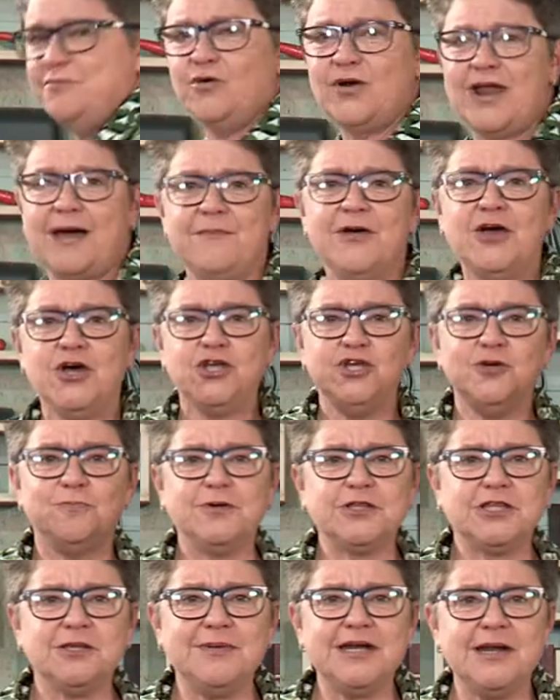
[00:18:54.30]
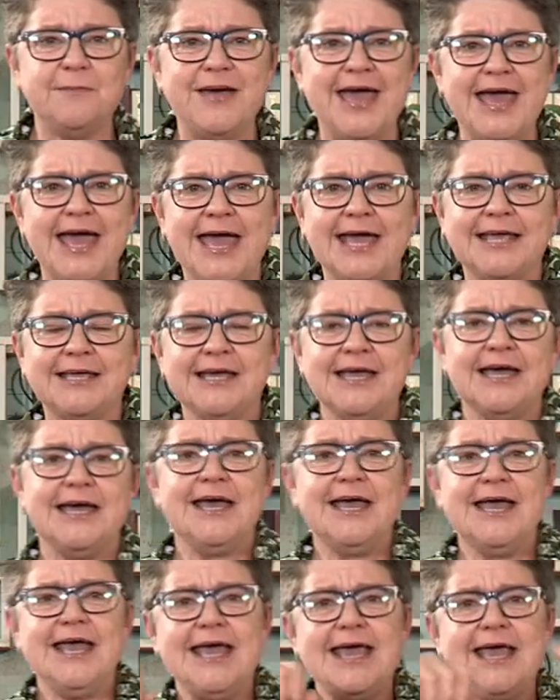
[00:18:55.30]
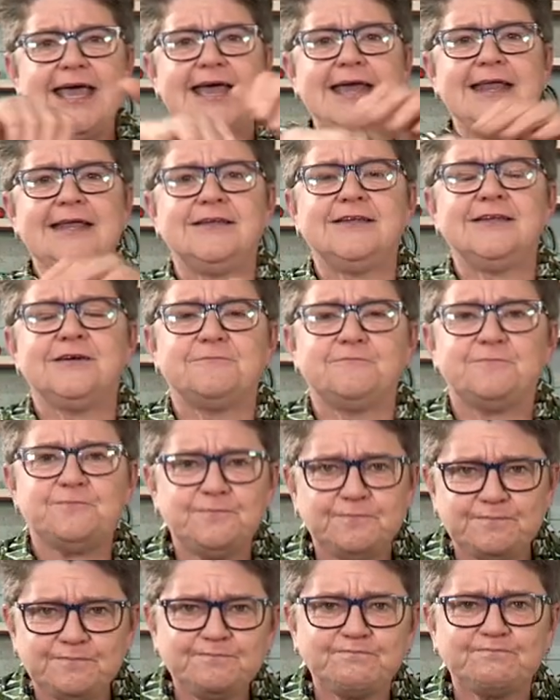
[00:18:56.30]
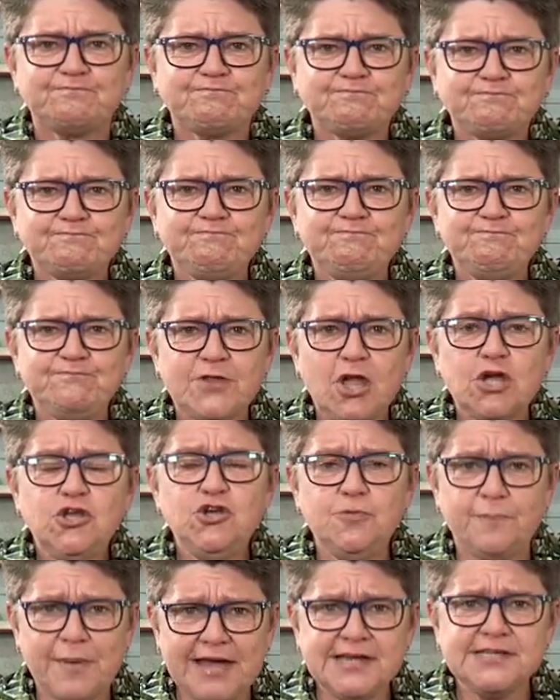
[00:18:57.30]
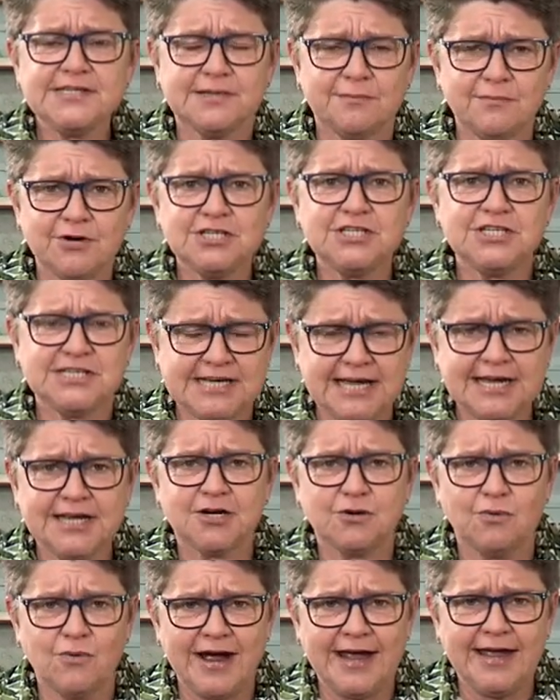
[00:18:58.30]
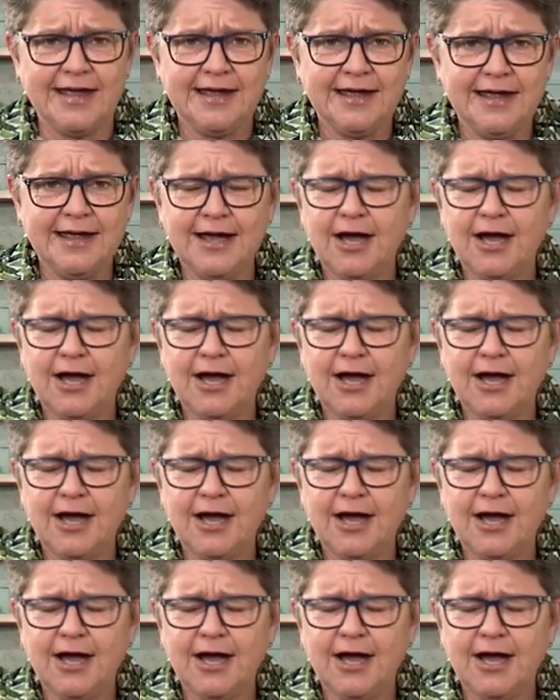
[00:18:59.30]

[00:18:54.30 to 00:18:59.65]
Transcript: them all up, you put them in a bag, and you pay someone to take it away.